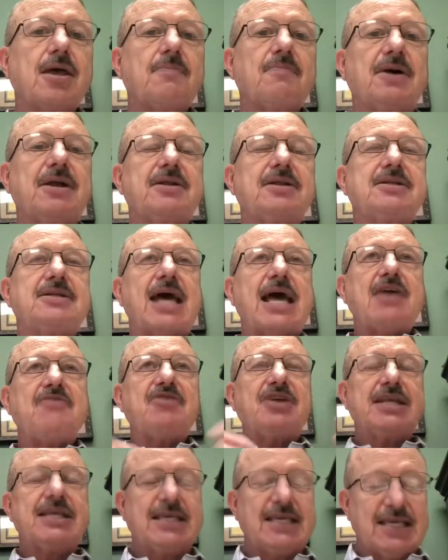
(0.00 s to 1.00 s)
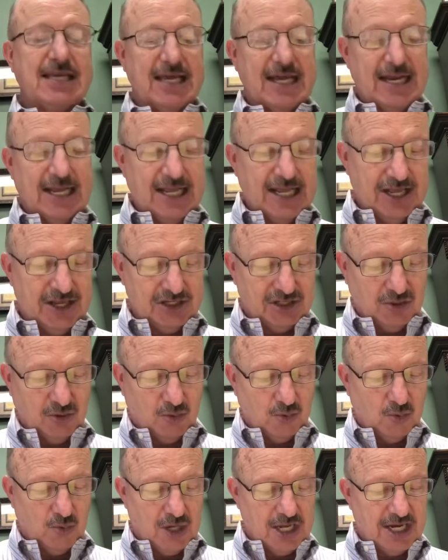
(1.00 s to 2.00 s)
but David again is
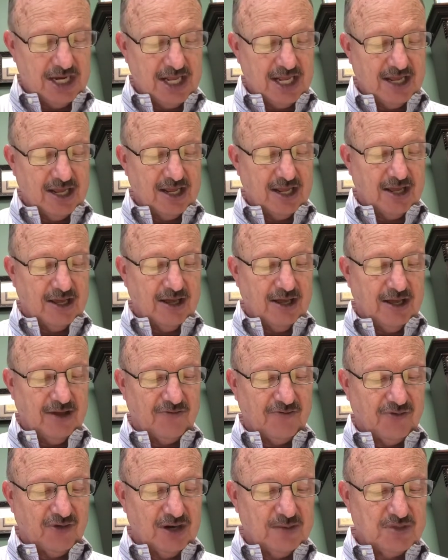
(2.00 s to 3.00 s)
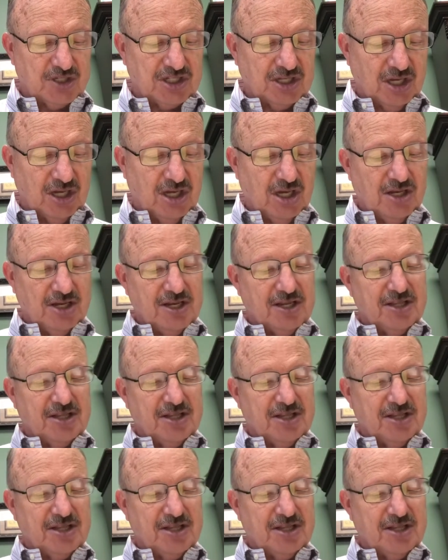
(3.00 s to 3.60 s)
running uh, from Saul.